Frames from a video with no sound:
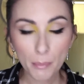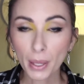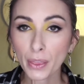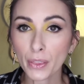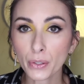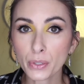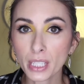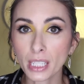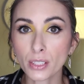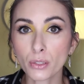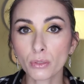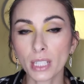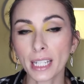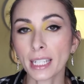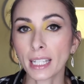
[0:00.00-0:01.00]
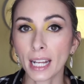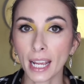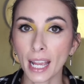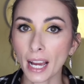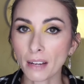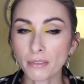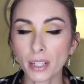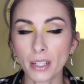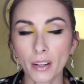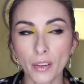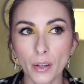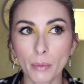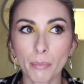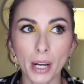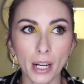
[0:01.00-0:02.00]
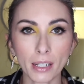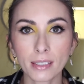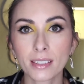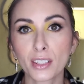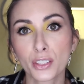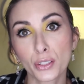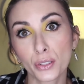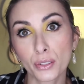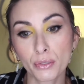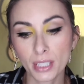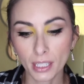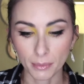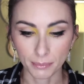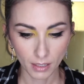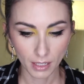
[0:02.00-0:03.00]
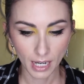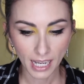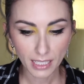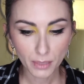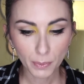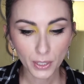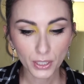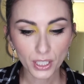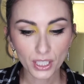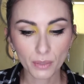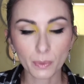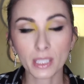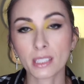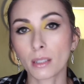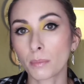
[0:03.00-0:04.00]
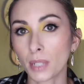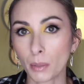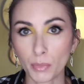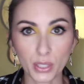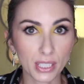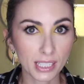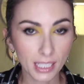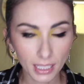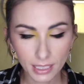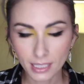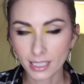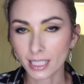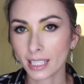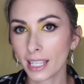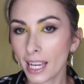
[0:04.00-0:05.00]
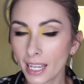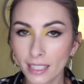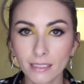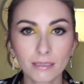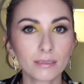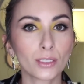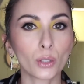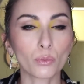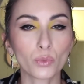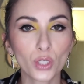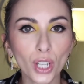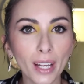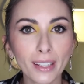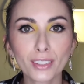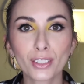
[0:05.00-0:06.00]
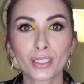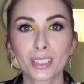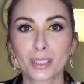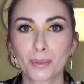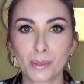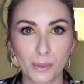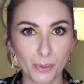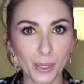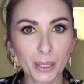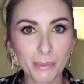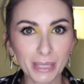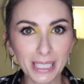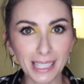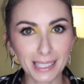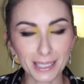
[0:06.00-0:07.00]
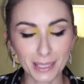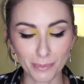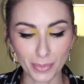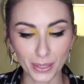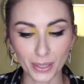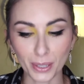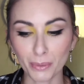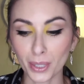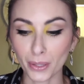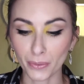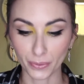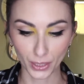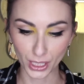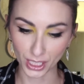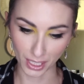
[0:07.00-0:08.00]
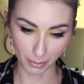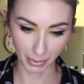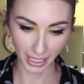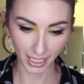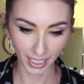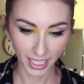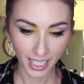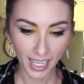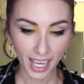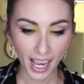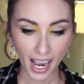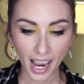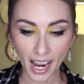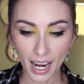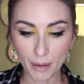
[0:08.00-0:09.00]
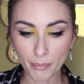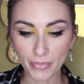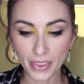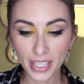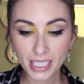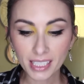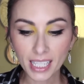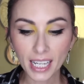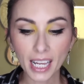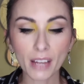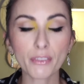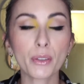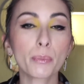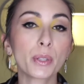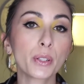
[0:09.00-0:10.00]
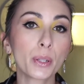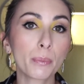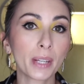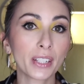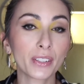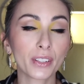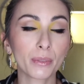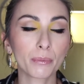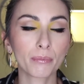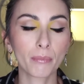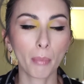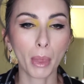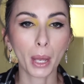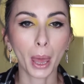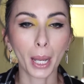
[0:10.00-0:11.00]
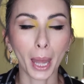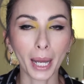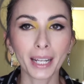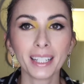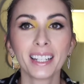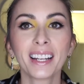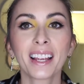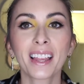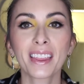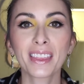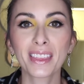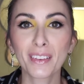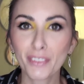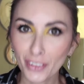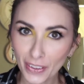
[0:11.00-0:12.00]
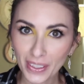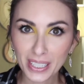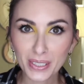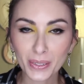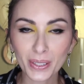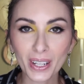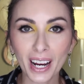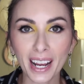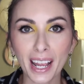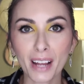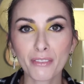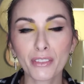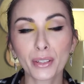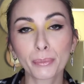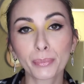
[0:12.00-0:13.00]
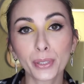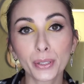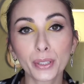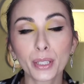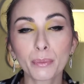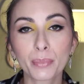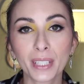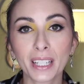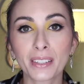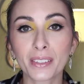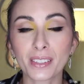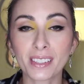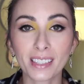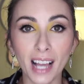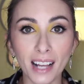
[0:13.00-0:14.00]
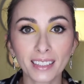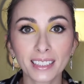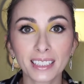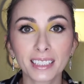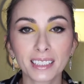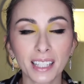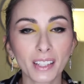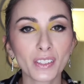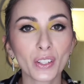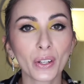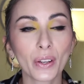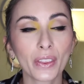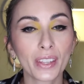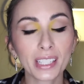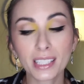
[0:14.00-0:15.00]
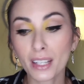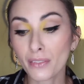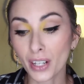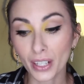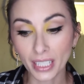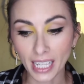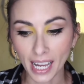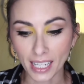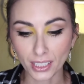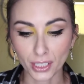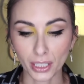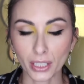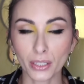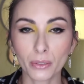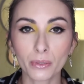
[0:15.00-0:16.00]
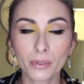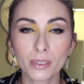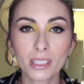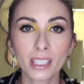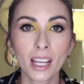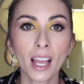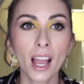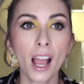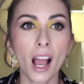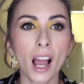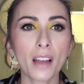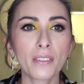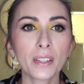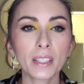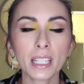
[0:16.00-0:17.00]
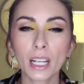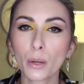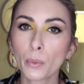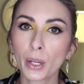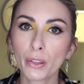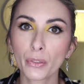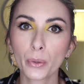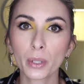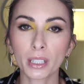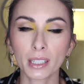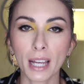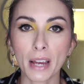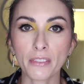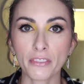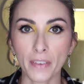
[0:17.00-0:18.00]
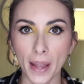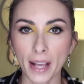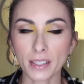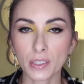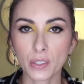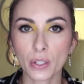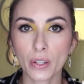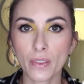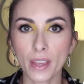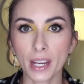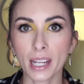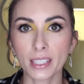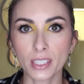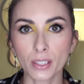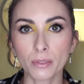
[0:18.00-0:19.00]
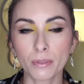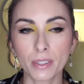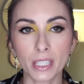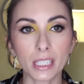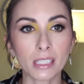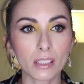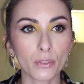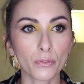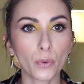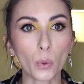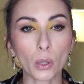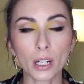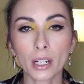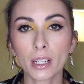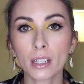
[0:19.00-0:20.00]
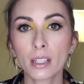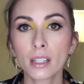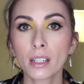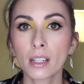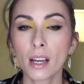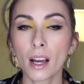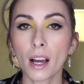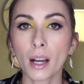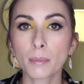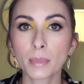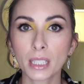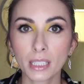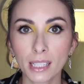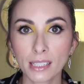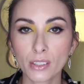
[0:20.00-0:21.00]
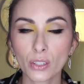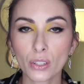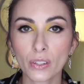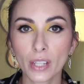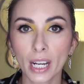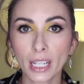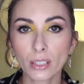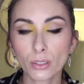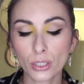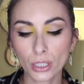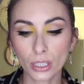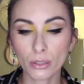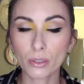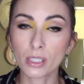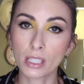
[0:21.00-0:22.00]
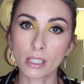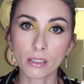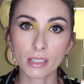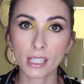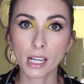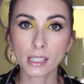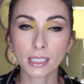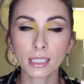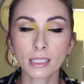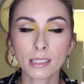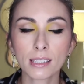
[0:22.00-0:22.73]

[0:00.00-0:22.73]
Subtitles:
But those I do like, and I have another box to use up. Next purchase was September 6th. Again, don't judge. This was 21 Days of Beauty with free shipping. This I have the For this order, I have the Beauty Blender Solid Cleanser. This I've already actually used. I feel like I went through it a lot faster than I do the Sephora cleanser that I usually use, their solid